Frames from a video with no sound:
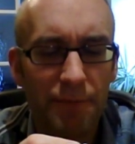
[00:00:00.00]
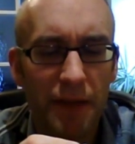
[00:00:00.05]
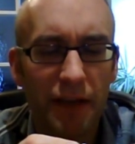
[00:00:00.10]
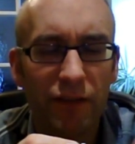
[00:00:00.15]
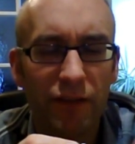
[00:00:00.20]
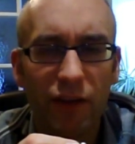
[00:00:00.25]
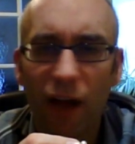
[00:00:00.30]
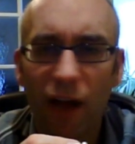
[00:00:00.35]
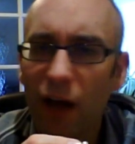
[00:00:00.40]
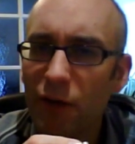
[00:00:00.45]

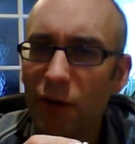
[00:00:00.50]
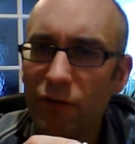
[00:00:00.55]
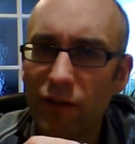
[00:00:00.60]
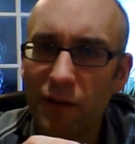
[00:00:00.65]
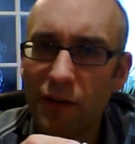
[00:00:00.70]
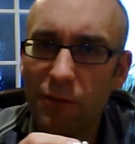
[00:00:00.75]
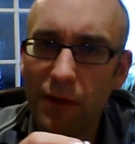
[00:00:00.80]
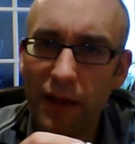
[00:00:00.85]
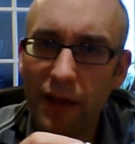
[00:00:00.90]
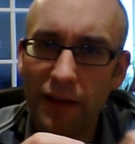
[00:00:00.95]
is
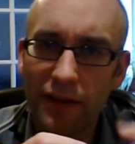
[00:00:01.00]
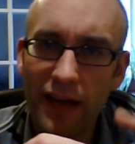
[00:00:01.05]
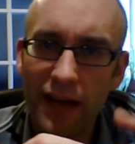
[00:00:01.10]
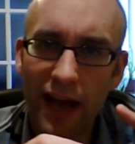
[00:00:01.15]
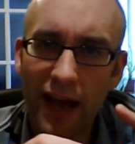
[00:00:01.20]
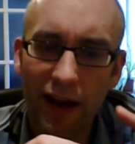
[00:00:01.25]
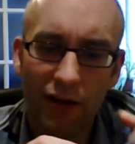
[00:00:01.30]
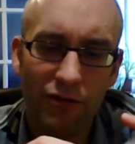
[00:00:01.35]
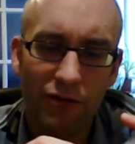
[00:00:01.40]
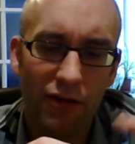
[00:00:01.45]
coated with
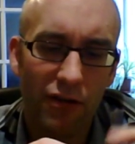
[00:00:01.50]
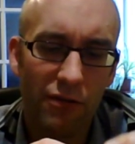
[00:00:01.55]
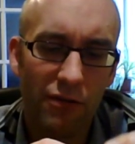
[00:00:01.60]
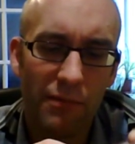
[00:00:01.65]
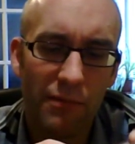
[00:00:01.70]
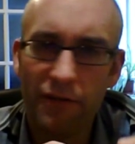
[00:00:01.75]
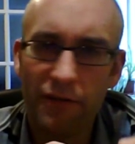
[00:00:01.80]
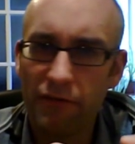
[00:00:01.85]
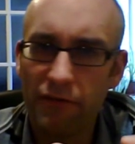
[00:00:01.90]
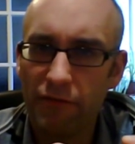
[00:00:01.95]
nacre, or
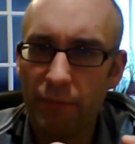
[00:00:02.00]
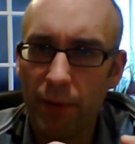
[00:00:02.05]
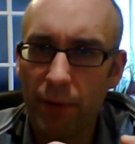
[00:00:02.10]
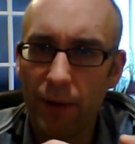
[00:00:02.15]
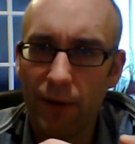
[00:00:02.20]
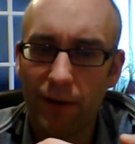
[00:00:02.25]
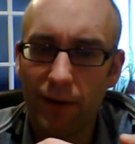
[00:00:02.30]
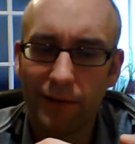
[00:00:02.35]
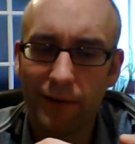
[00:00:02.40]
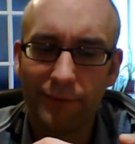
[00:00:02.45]
mother of
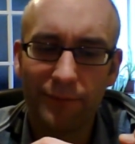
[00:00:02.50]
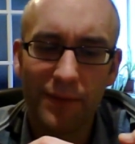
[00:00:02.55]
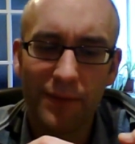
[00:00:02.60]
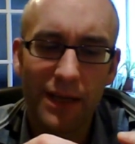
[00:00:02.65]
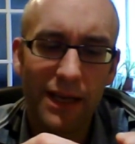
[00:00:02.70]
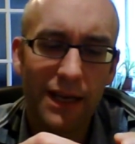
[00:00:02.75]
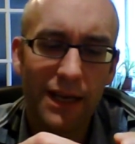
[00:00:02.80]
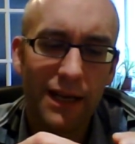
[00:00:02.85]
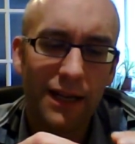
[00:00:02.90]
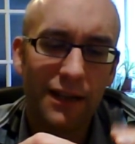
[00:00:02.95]
pearl,
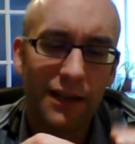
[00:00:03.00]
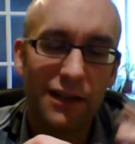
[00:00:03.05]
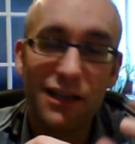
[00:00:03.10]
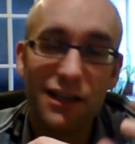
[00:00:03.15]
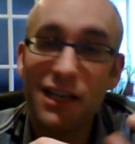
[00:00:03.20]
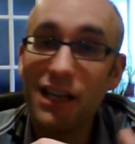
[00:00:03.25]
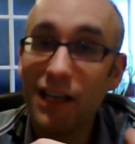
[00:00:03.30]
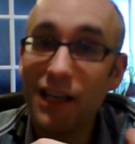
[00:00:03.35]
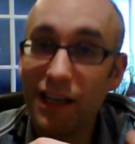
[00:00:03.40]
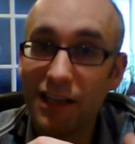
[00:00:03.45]
the
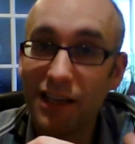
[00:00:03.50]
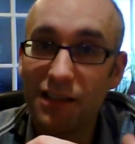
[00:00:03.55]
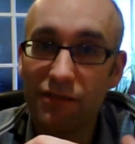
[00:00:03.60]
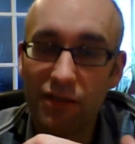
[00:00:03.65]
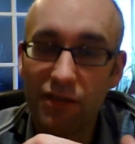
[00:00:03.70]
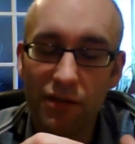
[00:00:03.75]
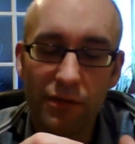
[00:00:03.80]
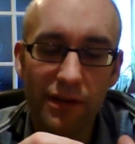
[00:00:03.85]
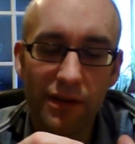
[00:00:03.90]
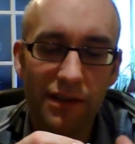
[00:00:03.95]
tears
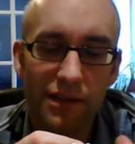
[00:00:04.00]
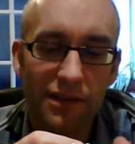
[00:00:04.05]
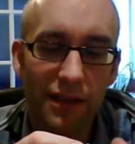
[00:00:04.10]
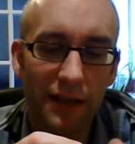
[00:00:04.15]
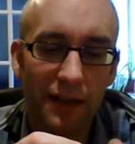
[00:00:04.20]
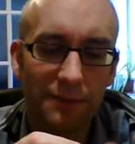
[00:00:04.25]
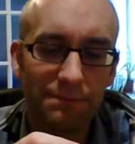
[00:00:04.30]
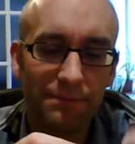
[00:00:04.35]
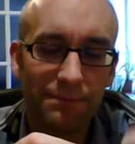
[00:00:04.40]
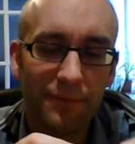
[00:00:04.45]
of the
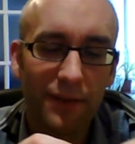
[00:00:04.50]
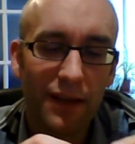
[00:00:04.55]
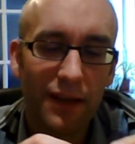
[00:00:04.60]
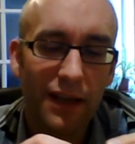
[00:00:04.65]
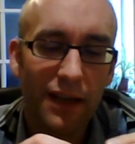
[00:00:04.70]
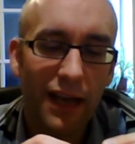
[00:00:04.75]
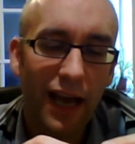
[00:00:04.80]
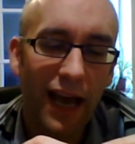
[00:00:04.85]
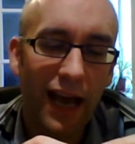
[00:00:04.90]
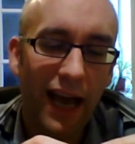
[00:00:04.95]
oyster,
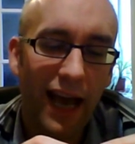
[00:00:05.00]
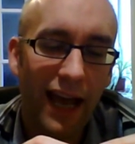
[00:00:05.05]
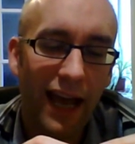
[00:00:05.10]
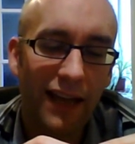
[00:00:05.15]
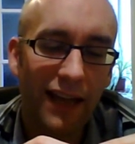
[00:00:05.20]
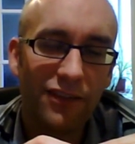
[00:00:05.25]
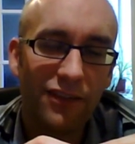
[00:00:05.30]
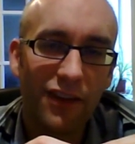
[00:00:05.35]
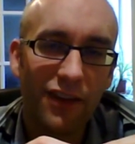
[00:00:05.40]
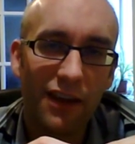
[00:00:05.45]

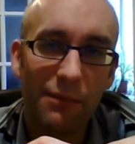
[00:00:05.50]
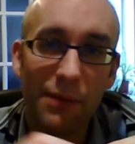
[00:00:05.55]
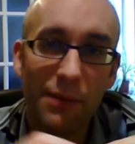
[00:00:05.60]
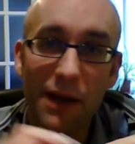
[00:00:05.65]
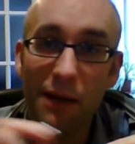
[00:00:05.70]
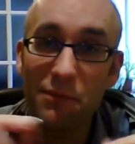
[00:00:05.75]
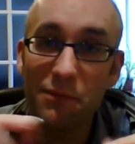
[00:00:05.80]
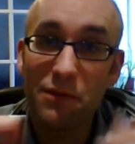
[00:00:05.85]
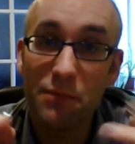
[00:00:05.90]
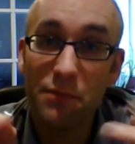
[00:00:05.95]
and it
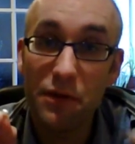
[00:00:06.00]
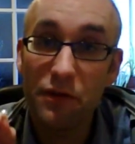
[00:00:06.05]
becomes a